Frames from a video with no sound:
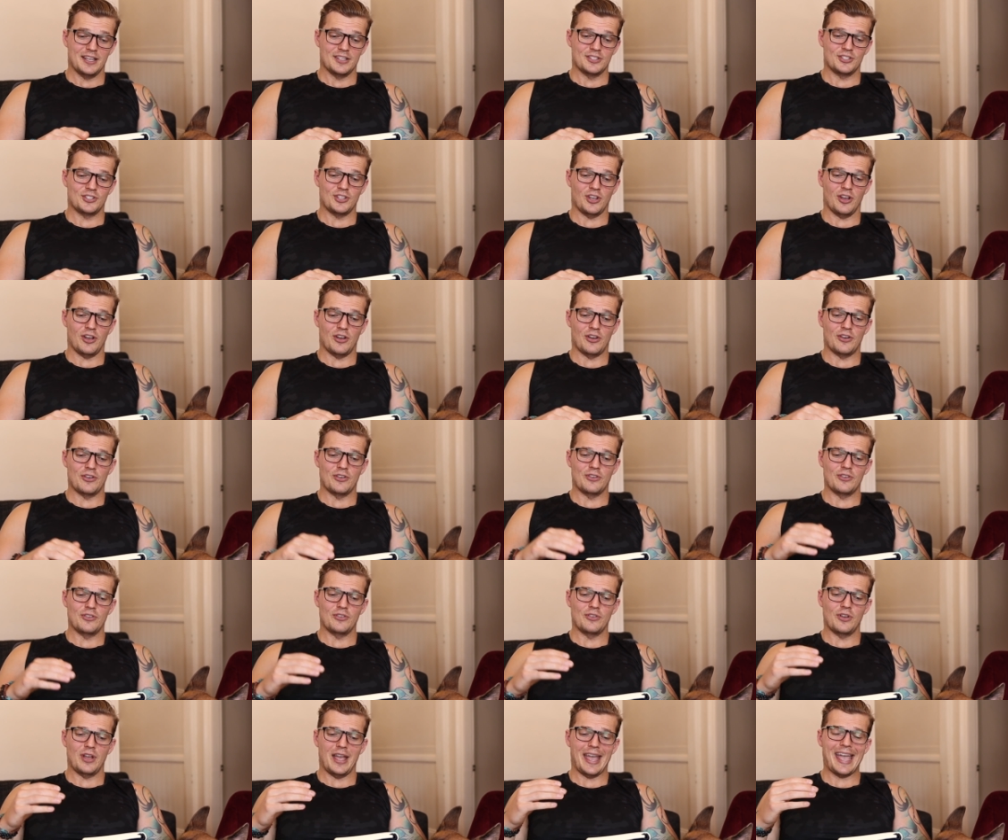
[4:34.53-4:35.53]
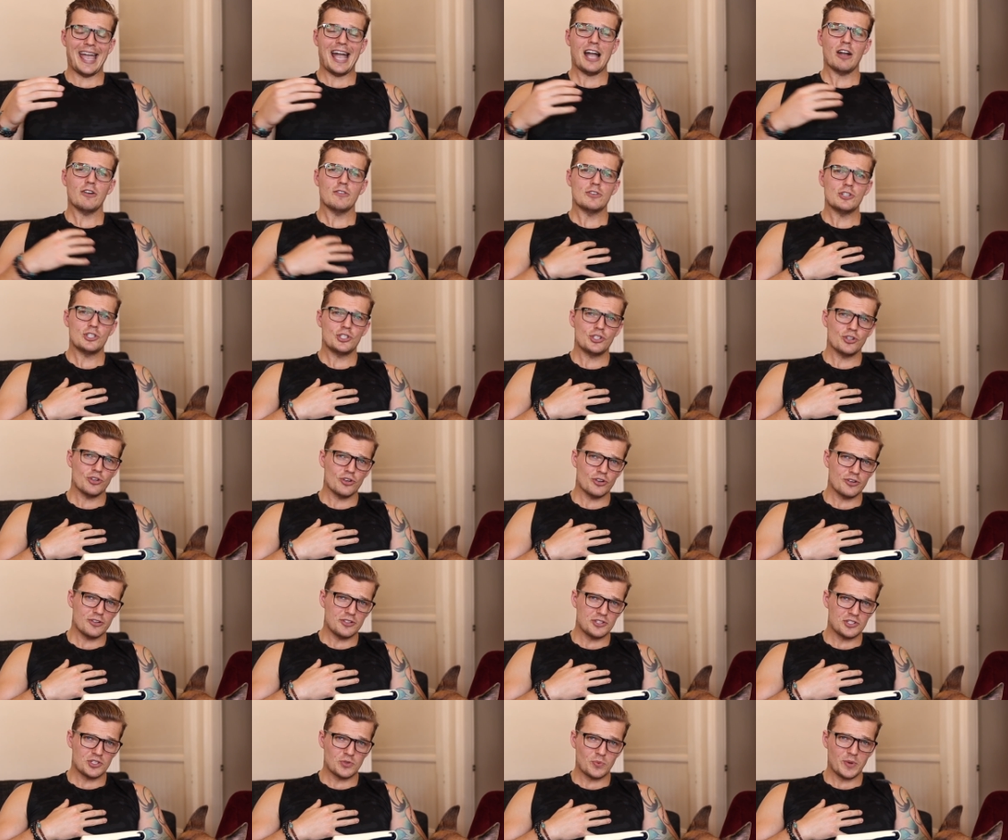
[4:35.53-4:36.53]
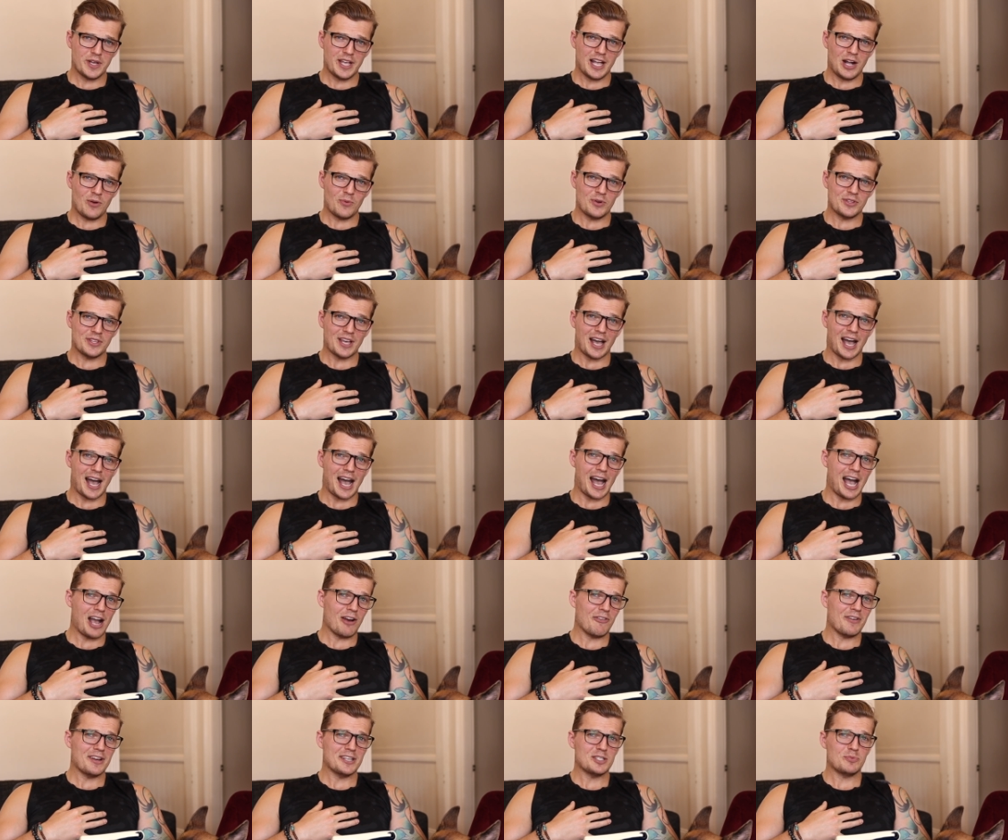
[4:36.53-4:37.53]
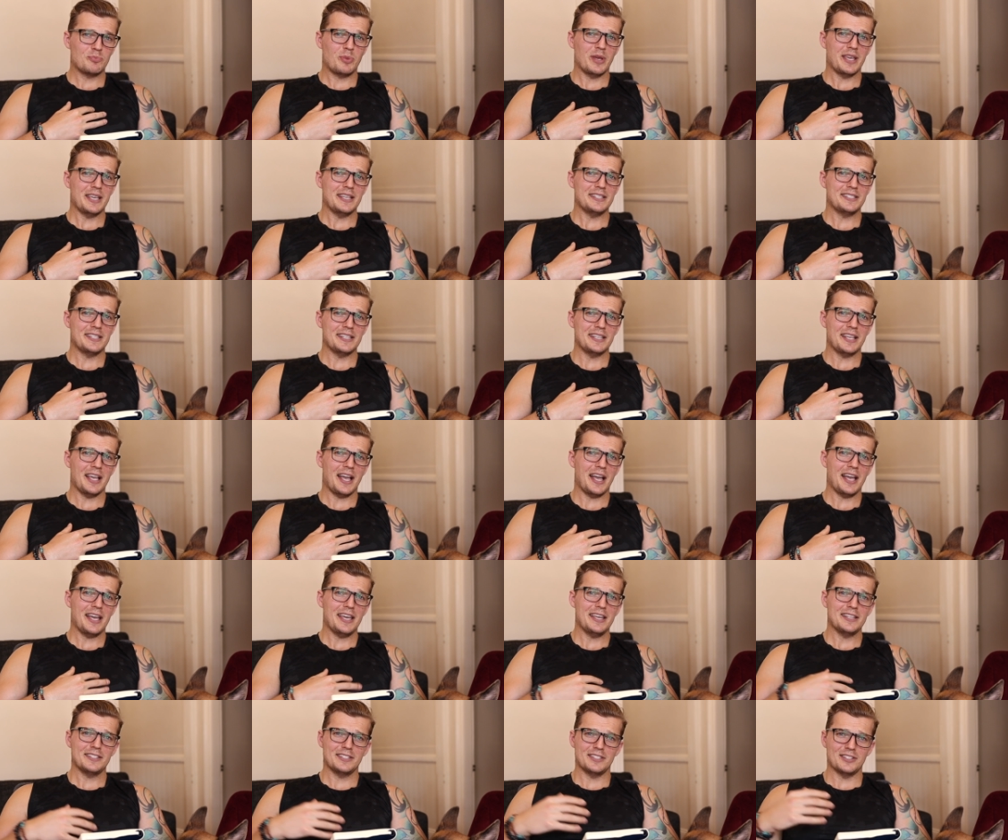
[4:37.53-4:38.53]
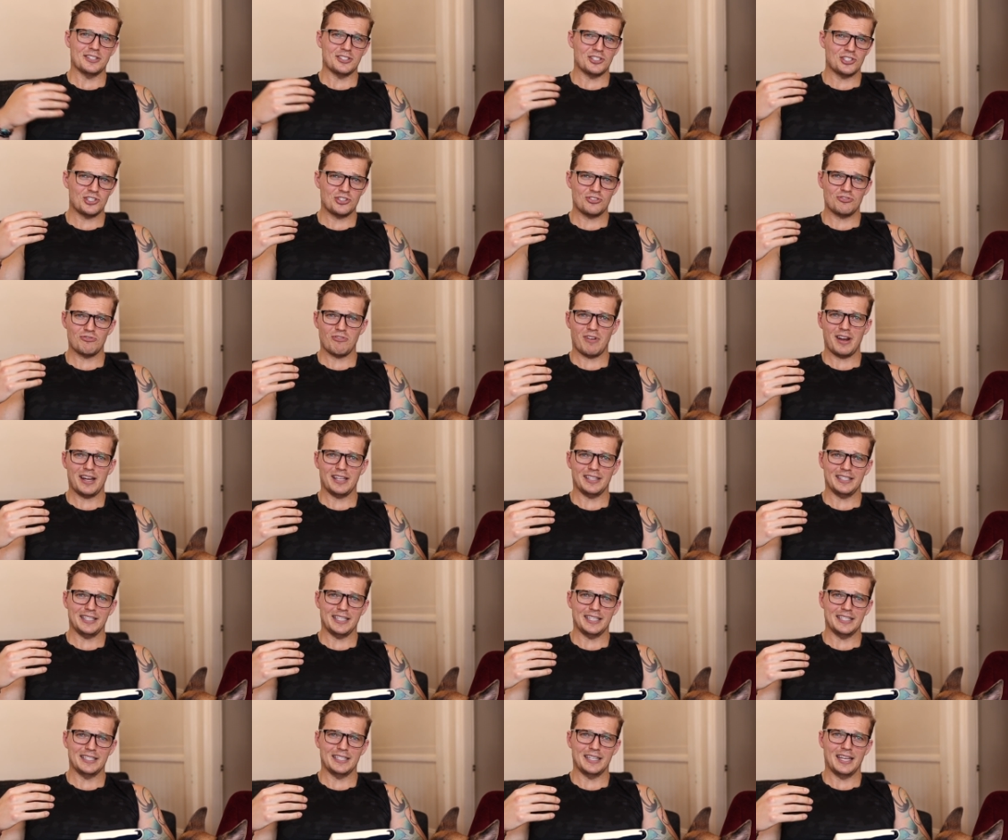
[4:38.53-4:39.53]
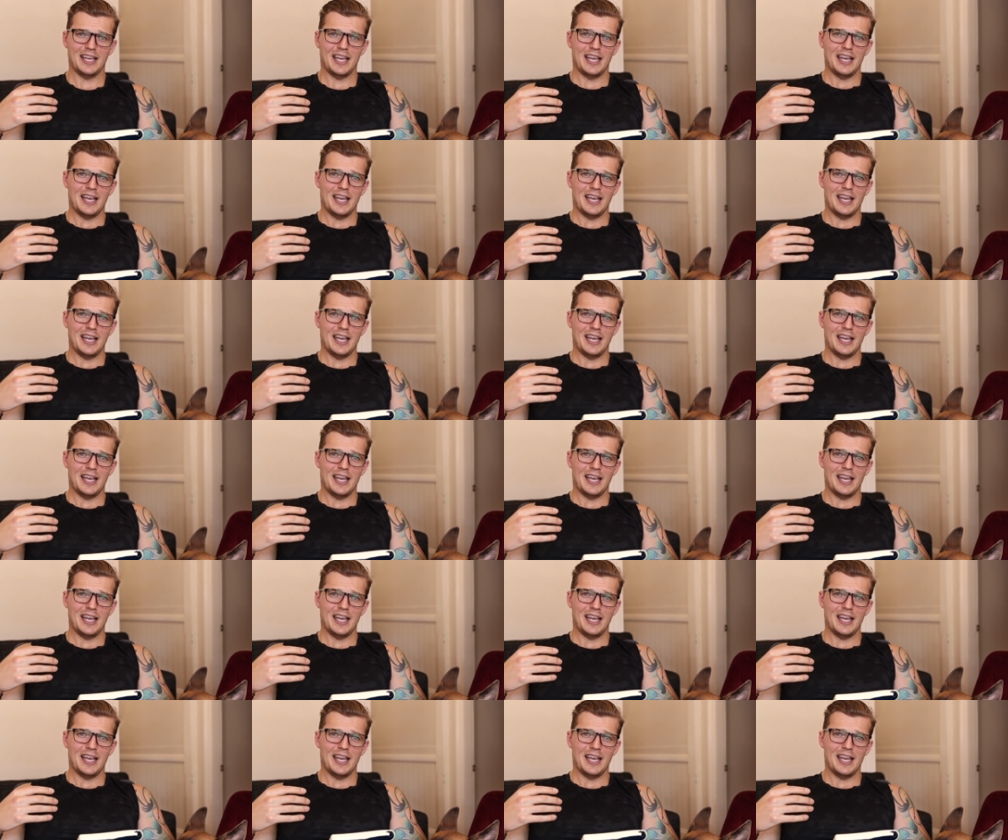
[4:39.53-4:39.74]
So our insurance, we are with RSPCA, it's an Australian